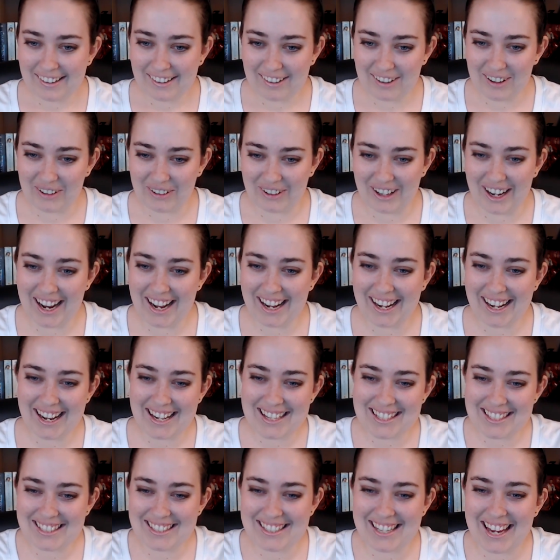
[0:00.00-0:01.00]
All right,
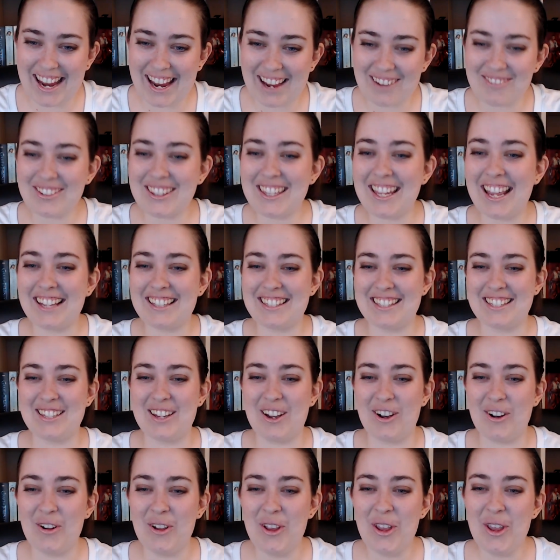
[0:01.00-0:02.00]
Dan would like to
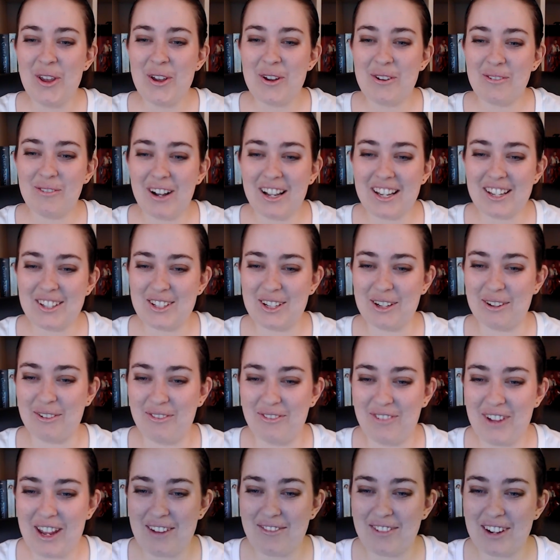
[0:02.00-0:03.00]
know, what is your
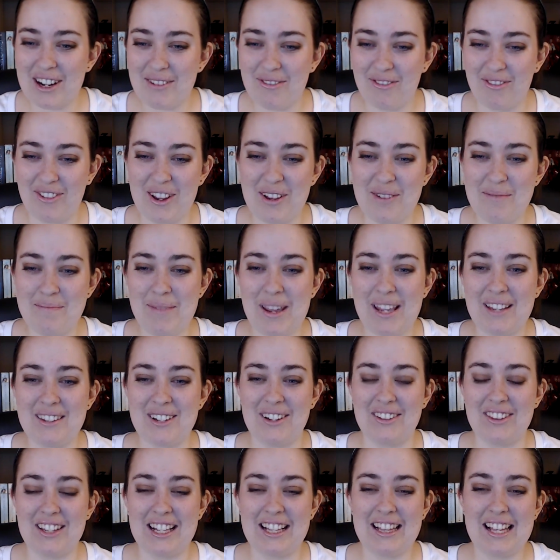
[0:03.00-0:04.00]
favorite film made
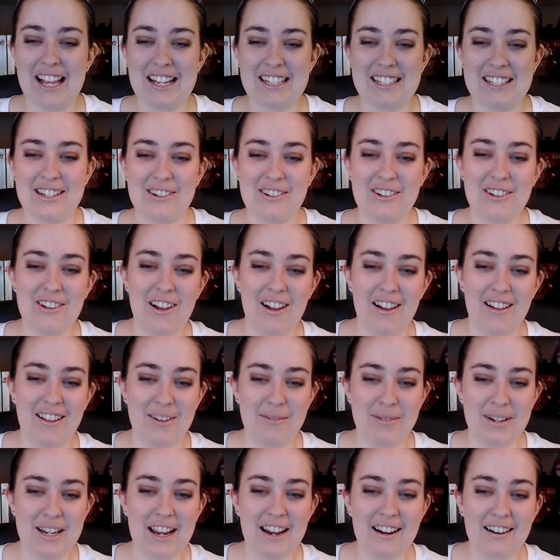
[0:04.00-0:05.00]
during the classical
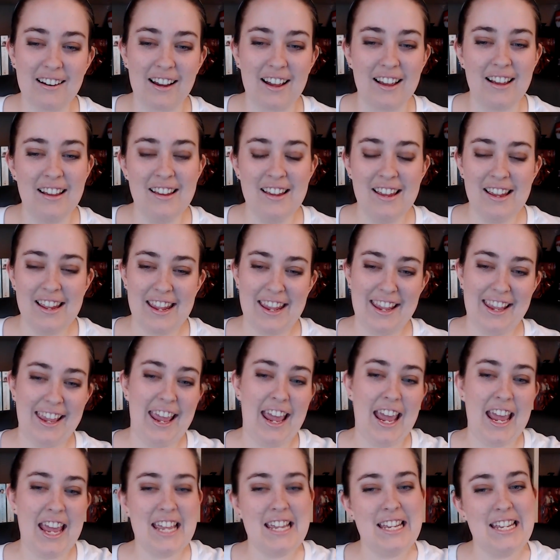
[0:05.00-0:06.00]
Hollywood era?
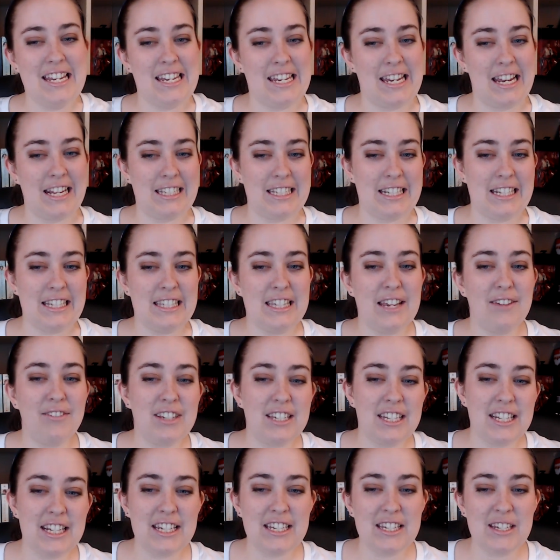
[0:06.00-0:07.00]
Okay,
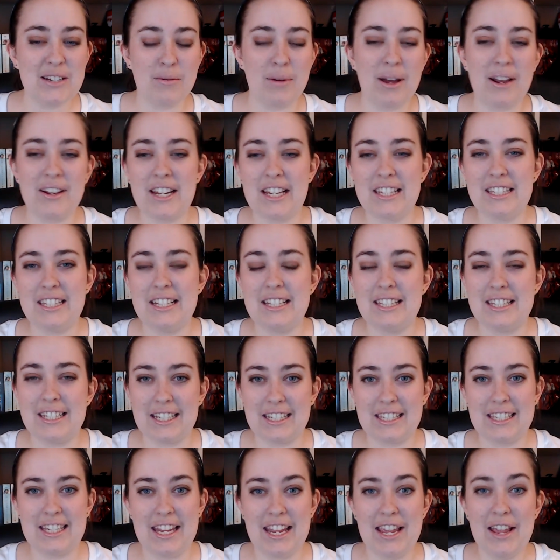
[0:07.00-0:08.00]
1917 to about
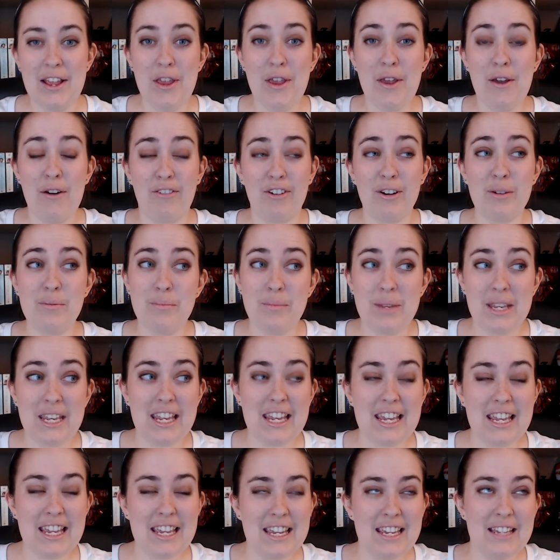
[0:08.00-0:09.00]
1960. For
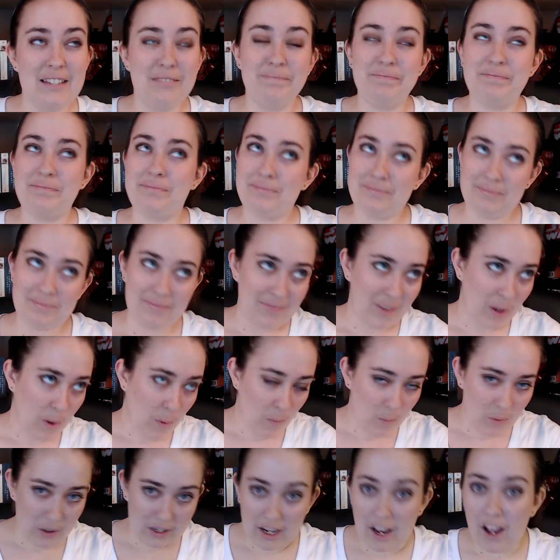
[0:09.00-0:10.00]
me,
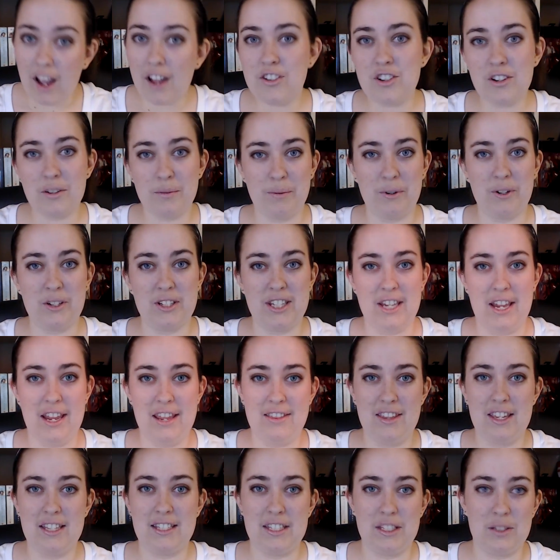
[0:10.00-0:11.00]

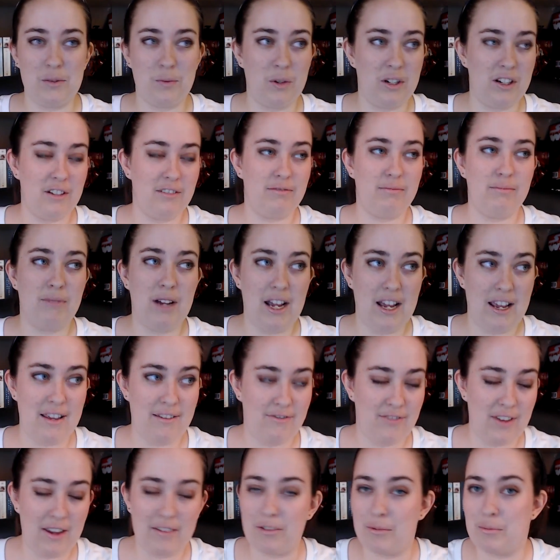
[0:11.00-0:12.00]
100% this is one of my
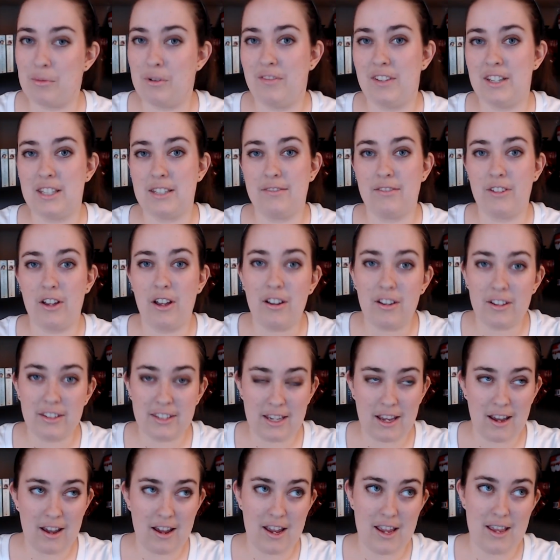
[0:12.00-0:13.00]
favorite movies of all
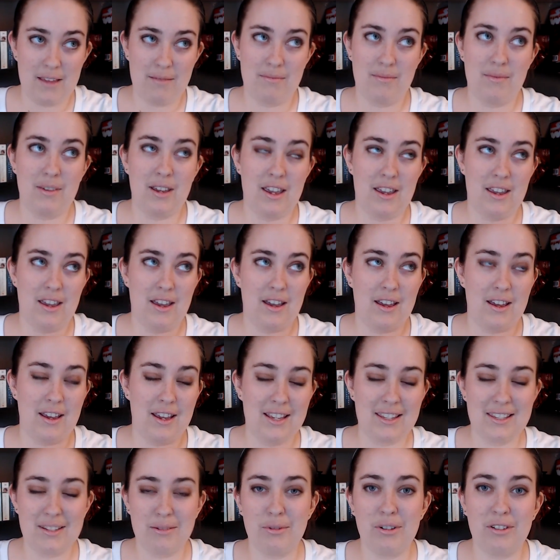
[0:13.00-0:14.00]
time. Uh,
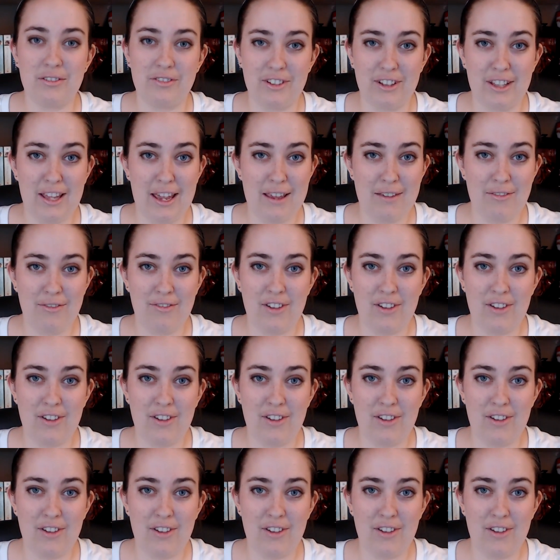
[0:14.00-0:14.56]
it's a Wonderful Life.